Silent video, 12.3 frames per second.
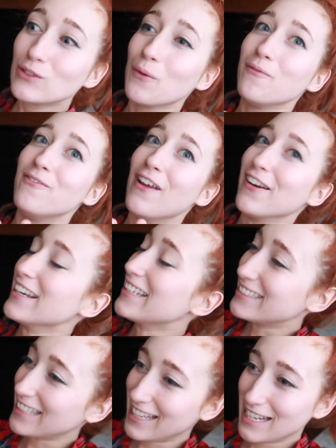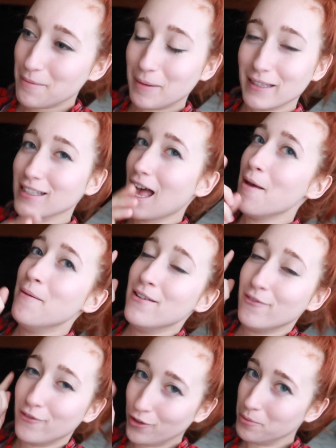So I'm very excited because I'm
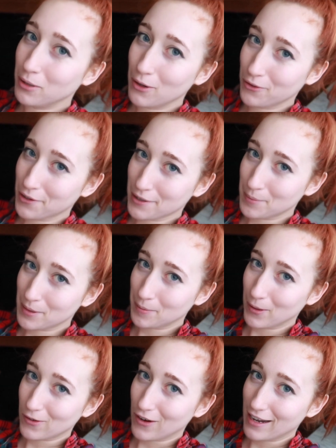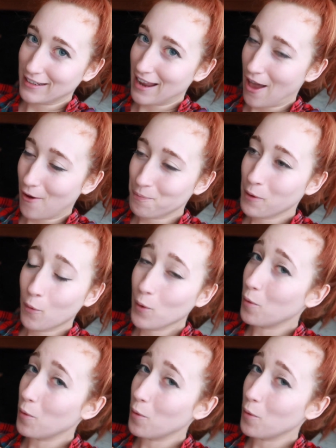in full-blown Christmas spirit right now.